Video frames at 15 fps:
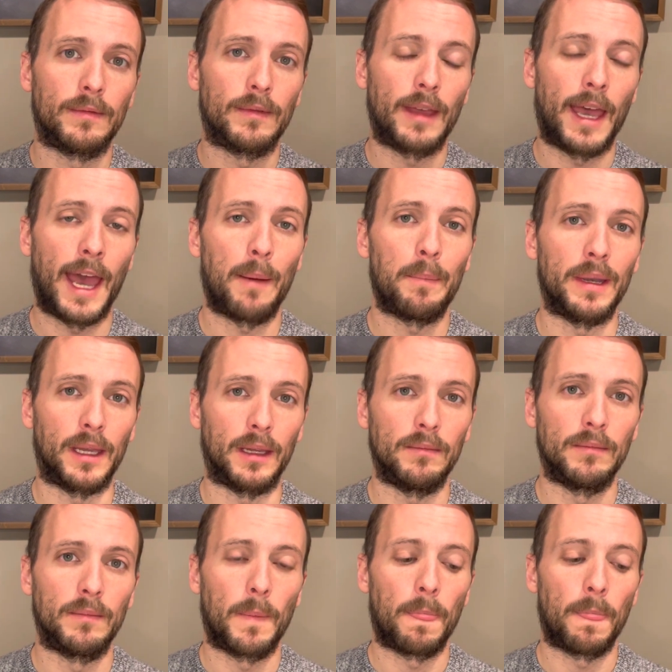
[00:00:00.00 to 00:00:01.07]
happening,
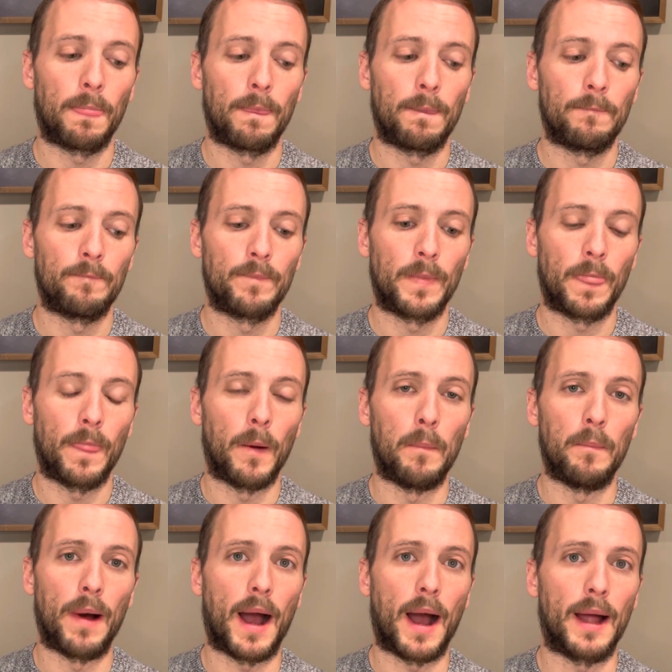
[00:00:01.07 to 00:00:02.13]
a
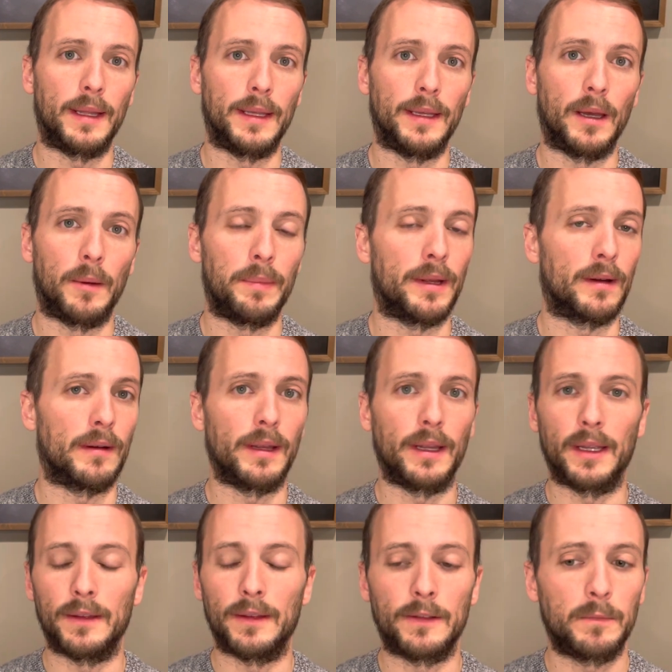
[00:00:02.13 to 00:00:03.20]
body appearing
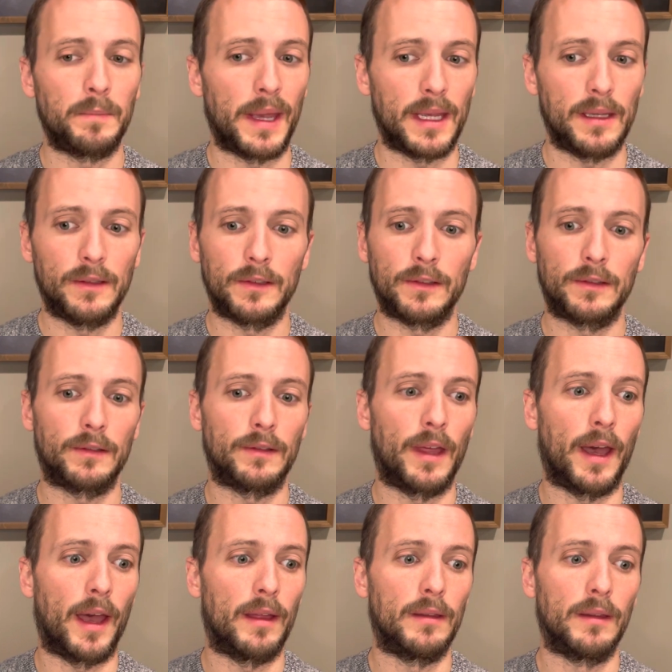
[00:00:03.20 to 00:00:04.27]
in space
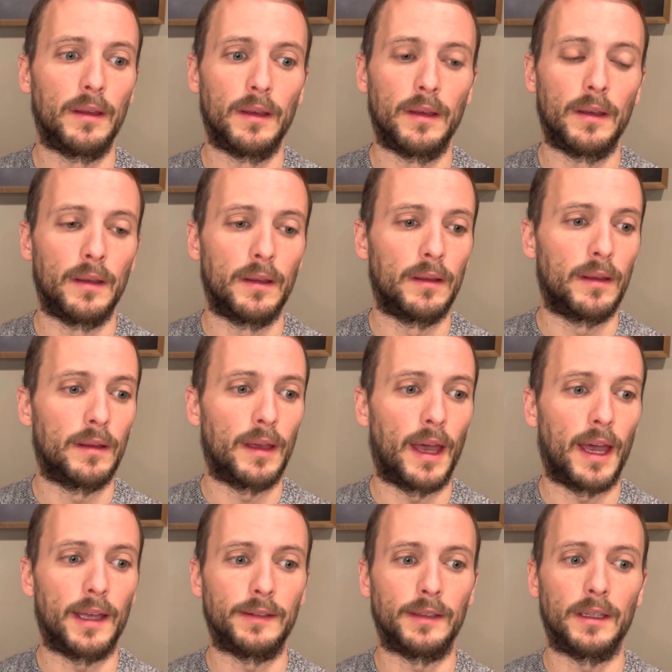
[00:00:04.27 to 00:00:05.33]
that
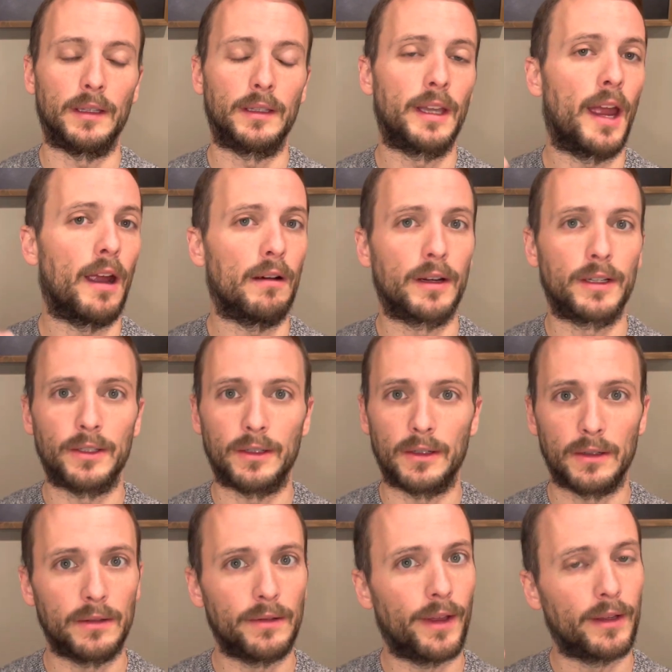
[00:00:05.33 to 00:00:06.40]
has a
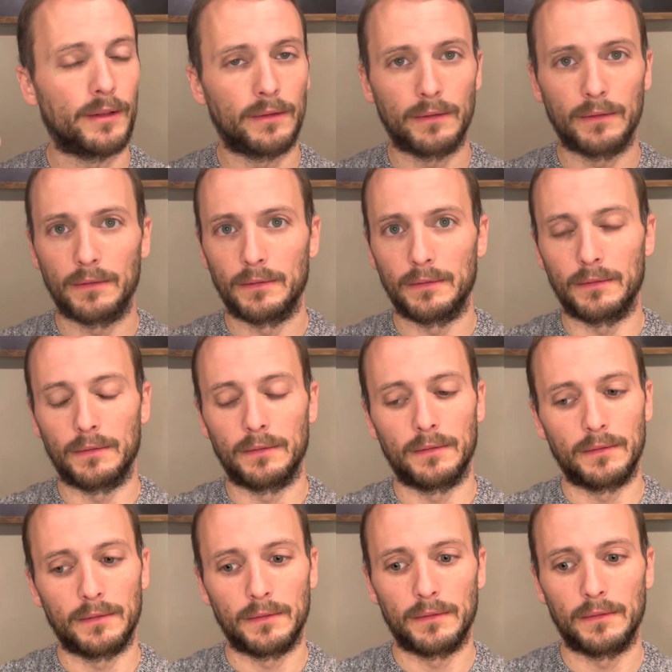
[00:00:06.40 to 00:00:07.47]
character that
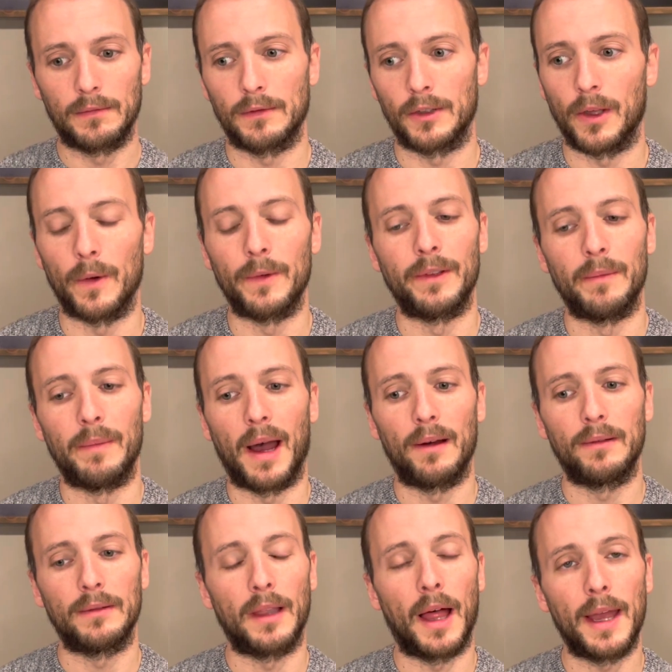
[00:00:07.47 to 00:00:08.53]
goes
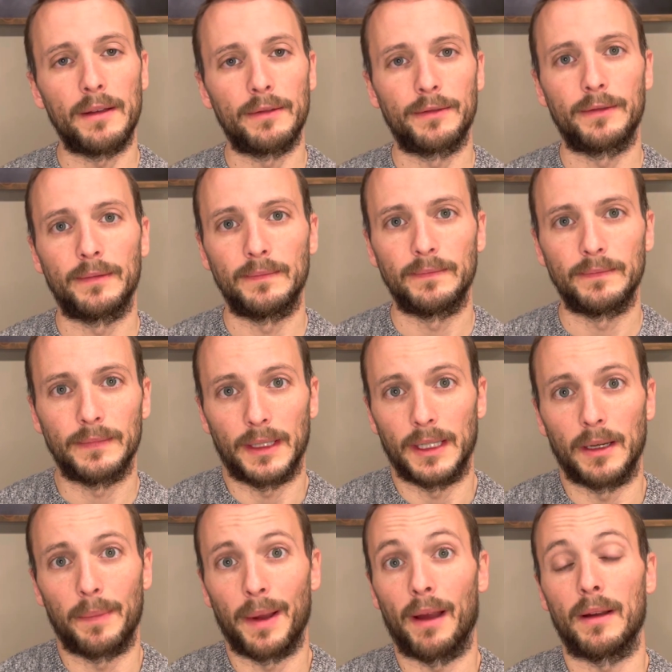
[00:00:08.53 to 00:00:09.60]
about life in
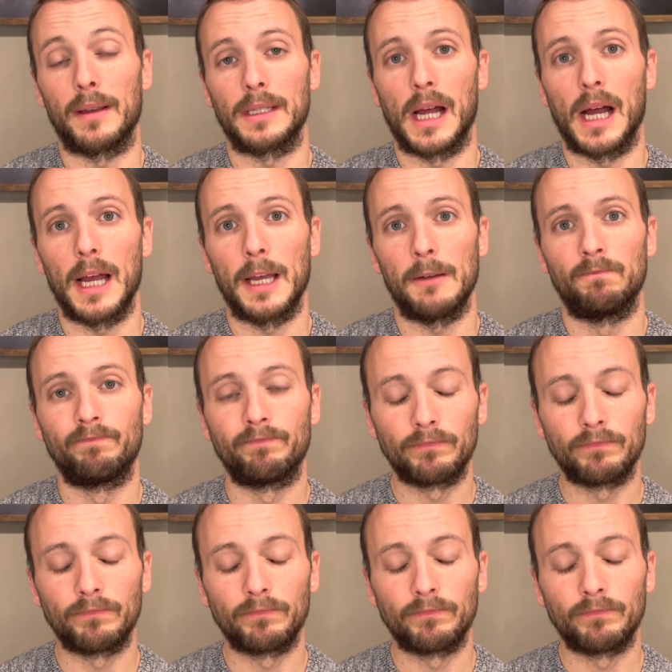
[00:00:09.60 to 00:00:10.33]
apparent time.